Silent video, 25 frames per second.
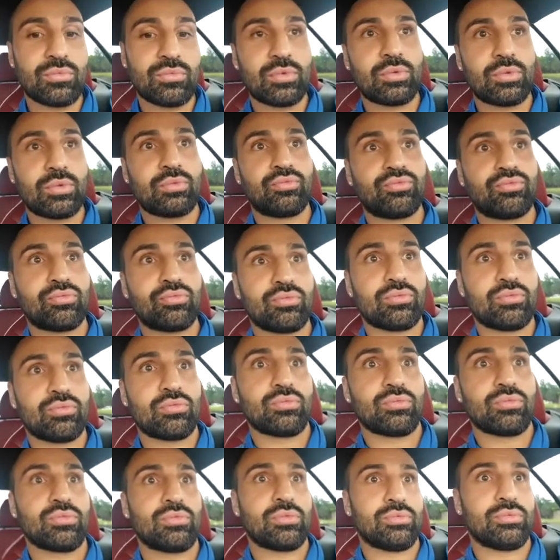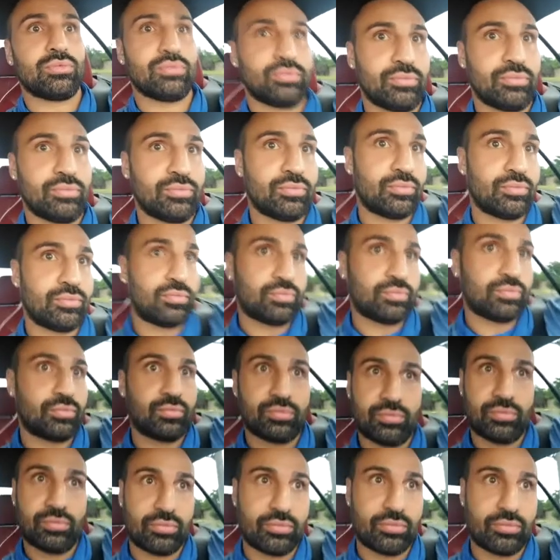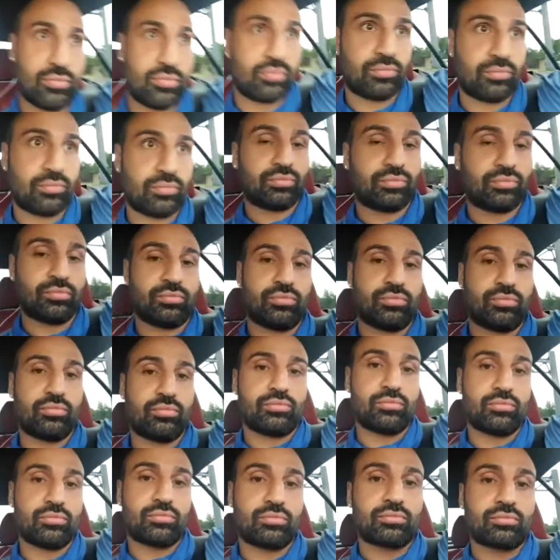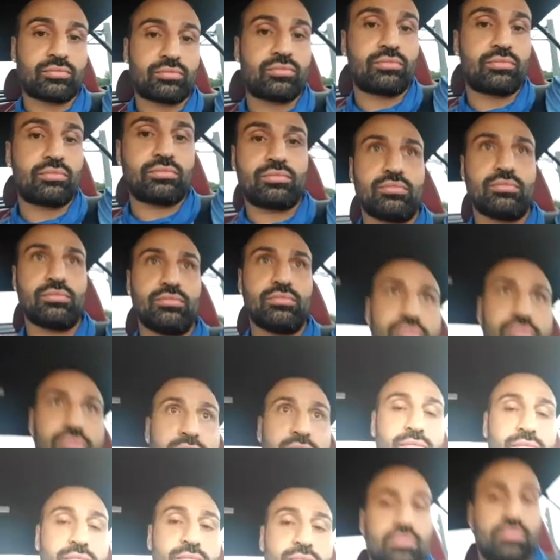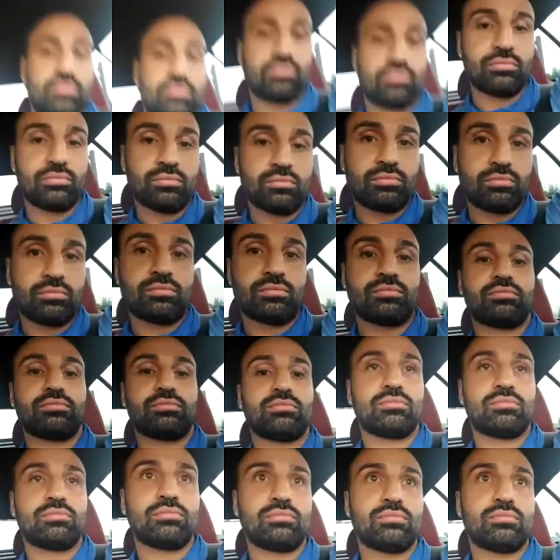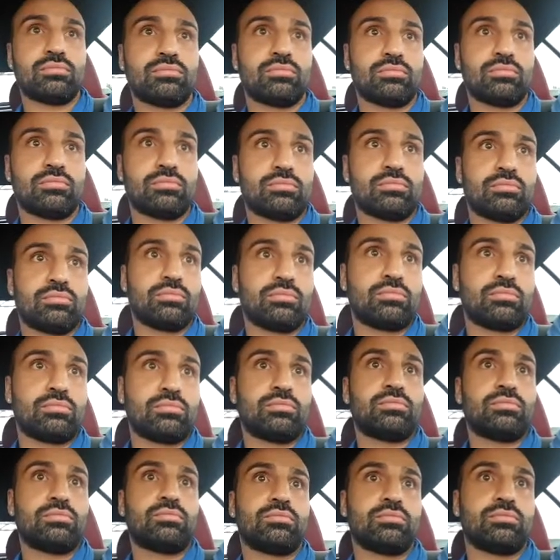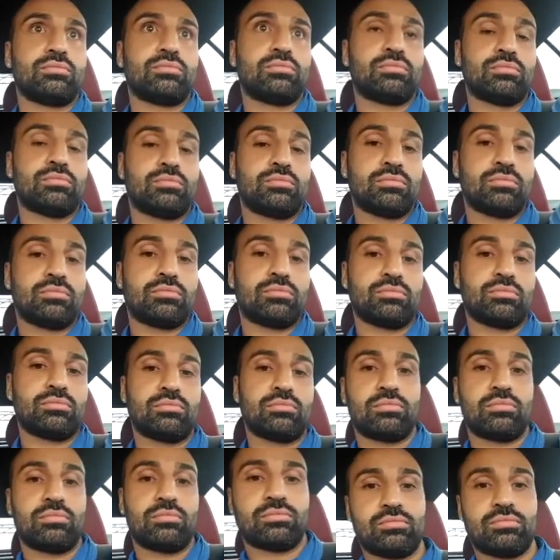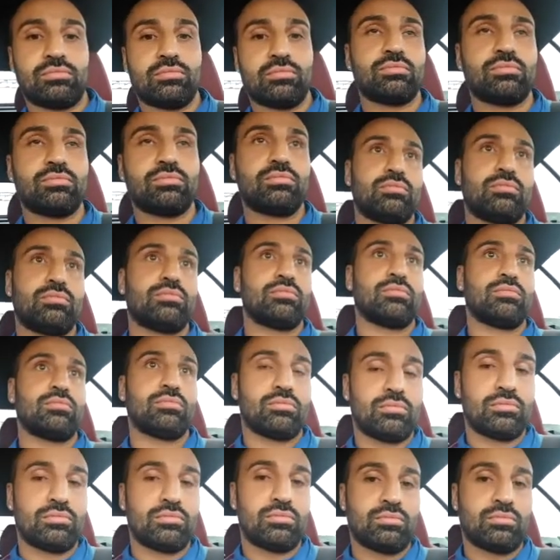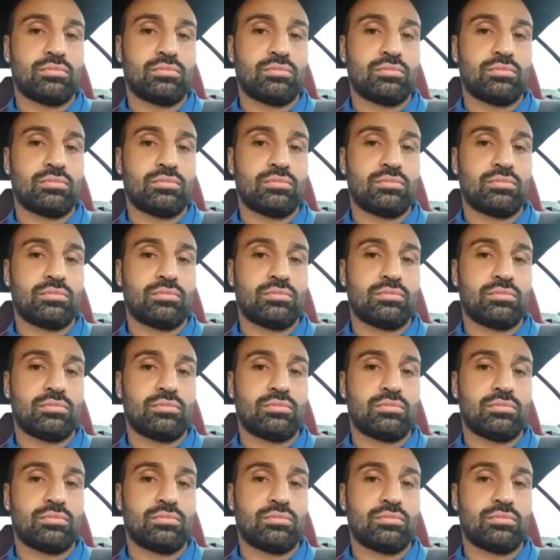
This person isn't speaking.